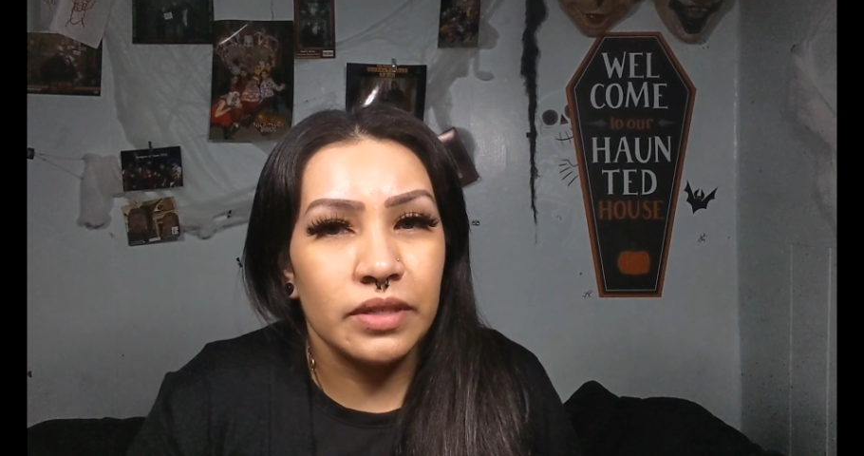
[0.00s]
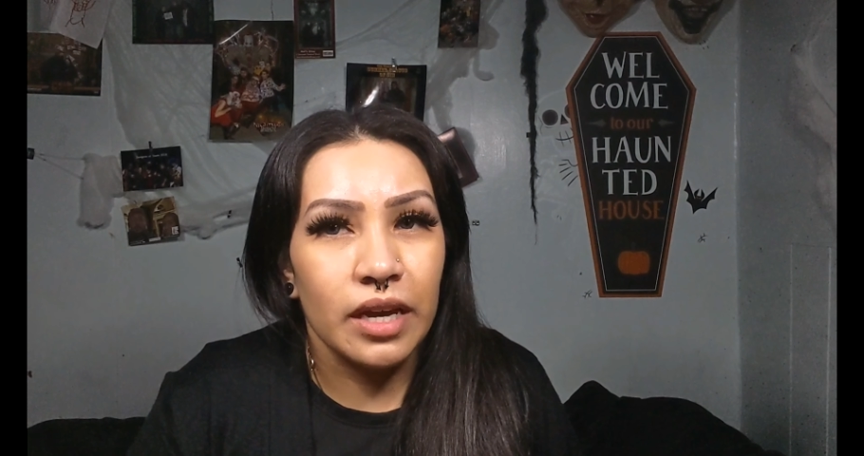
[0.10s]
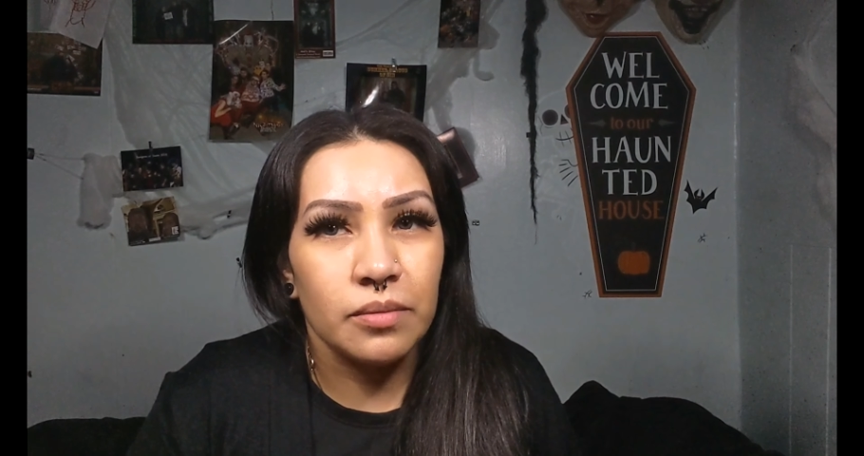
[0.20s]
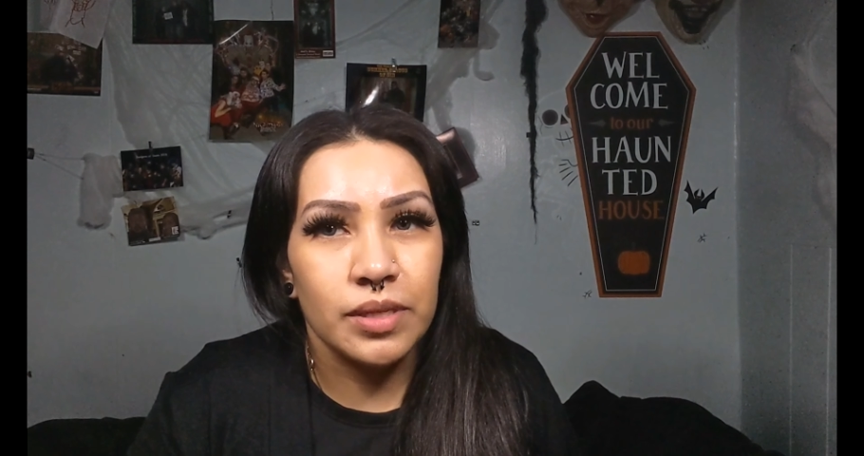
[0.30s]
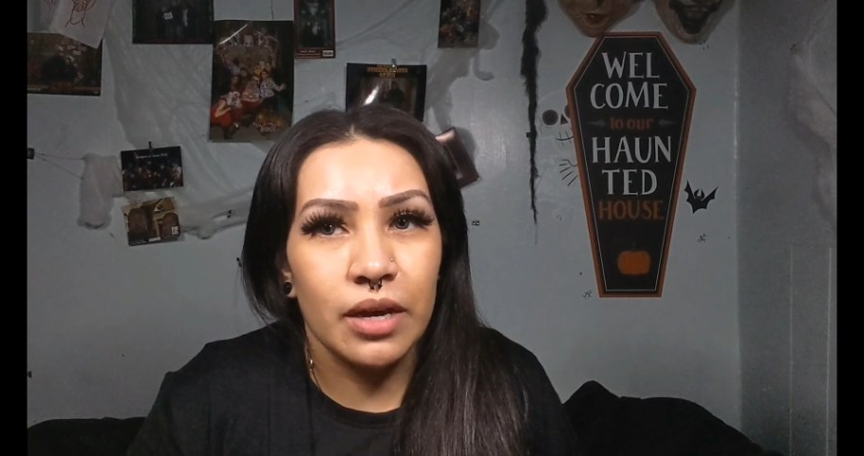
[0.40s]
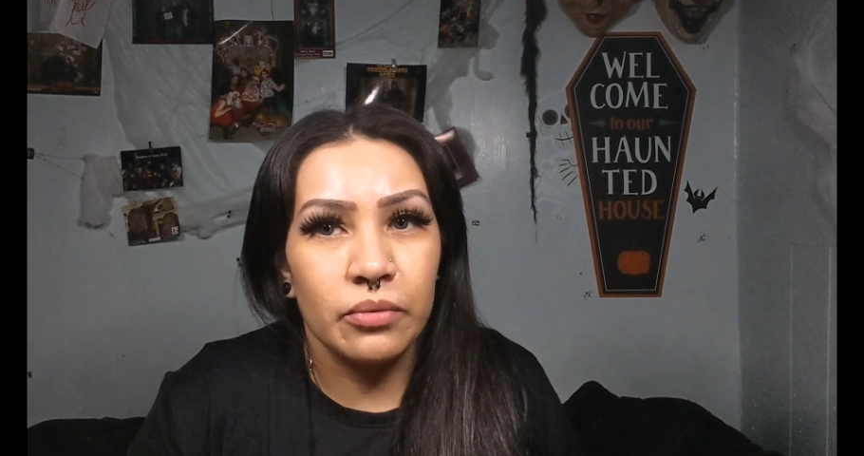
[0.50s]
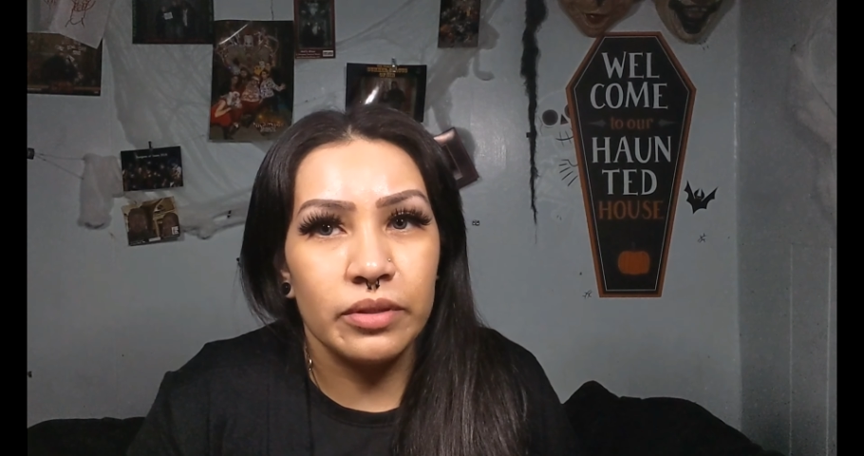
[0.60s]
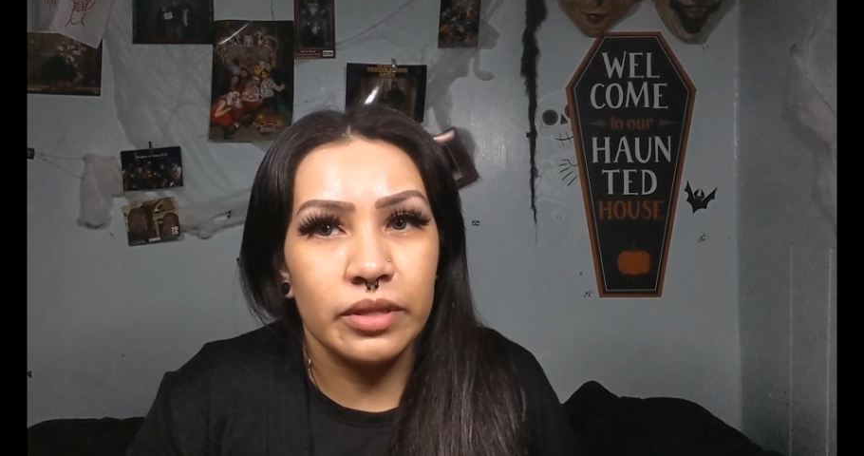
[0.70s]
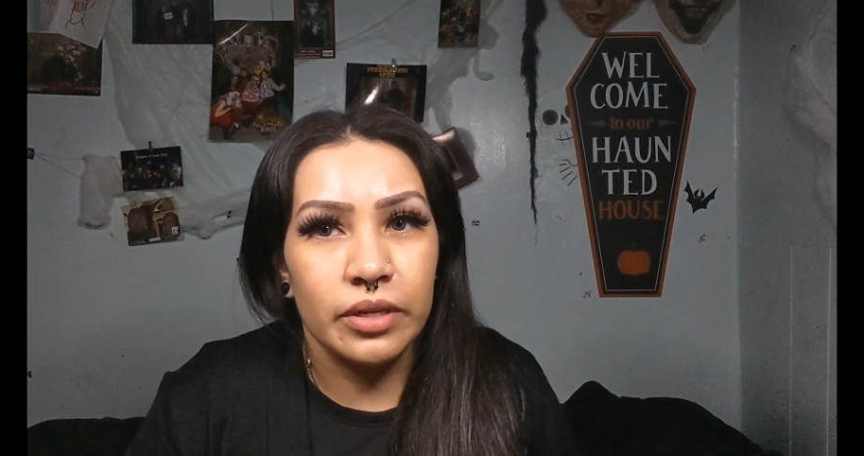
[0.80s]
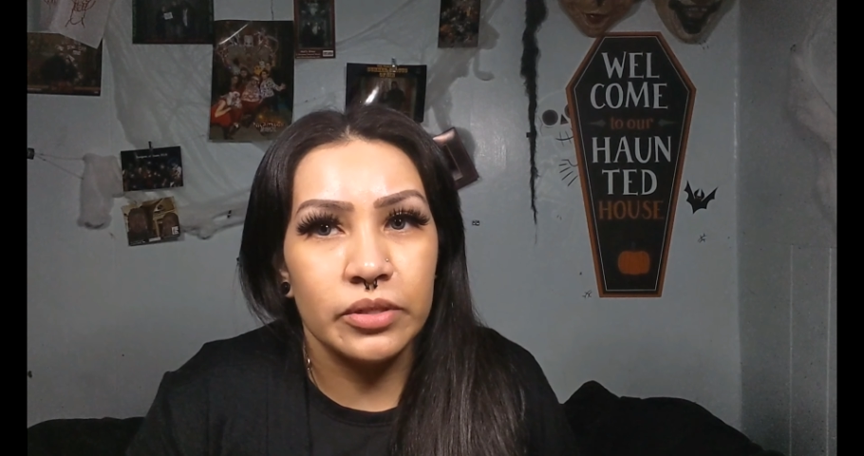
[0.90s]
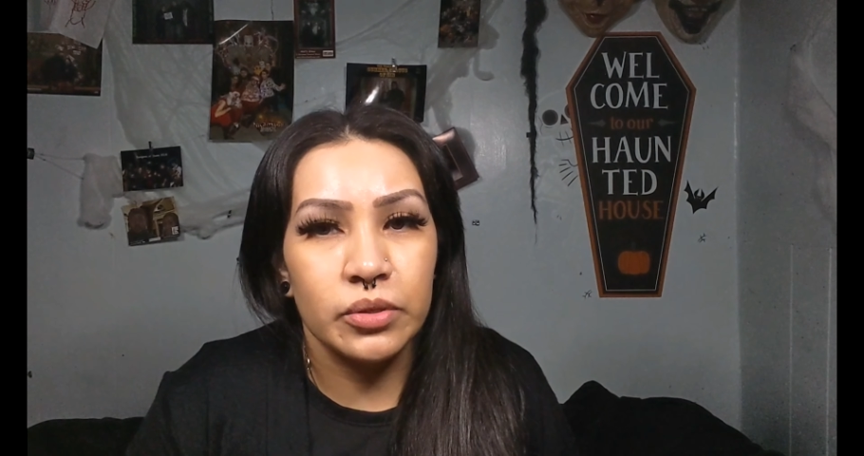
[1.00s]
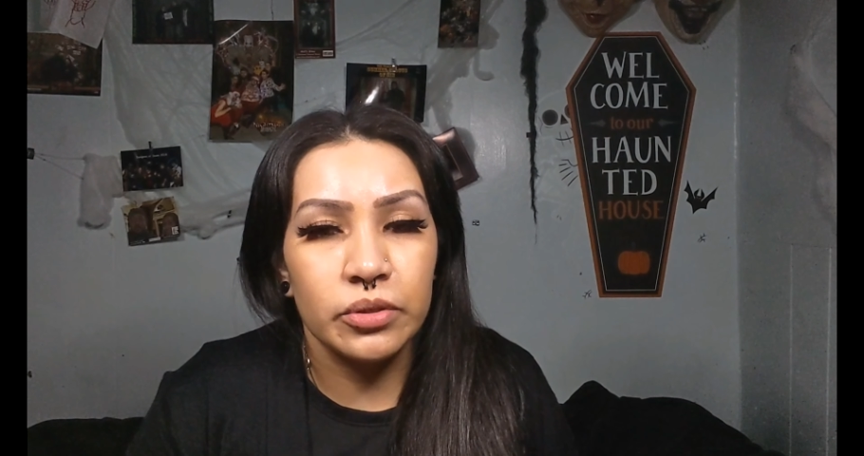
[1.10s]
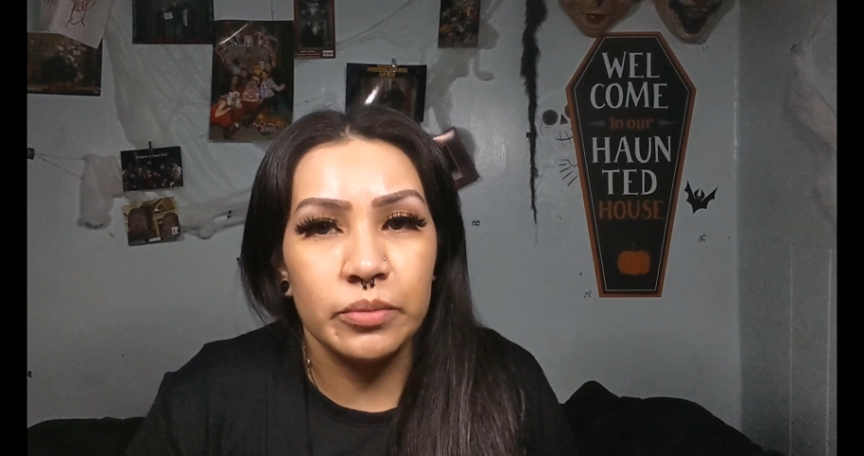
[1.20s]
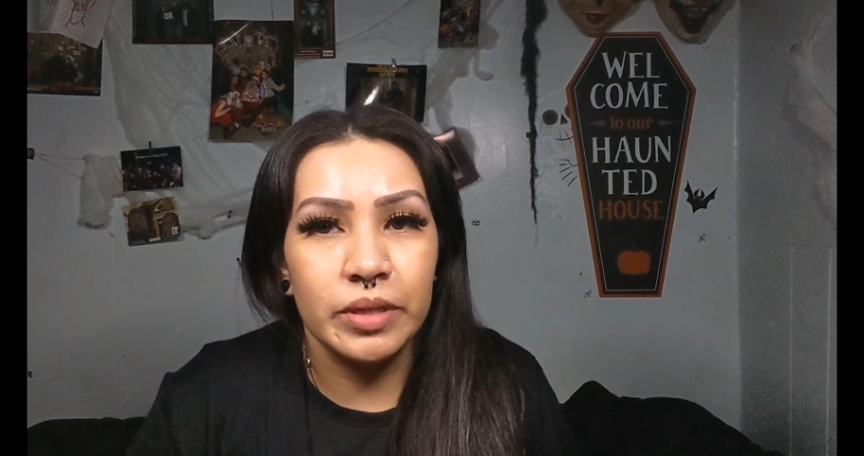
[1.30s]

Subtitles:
helps out with their social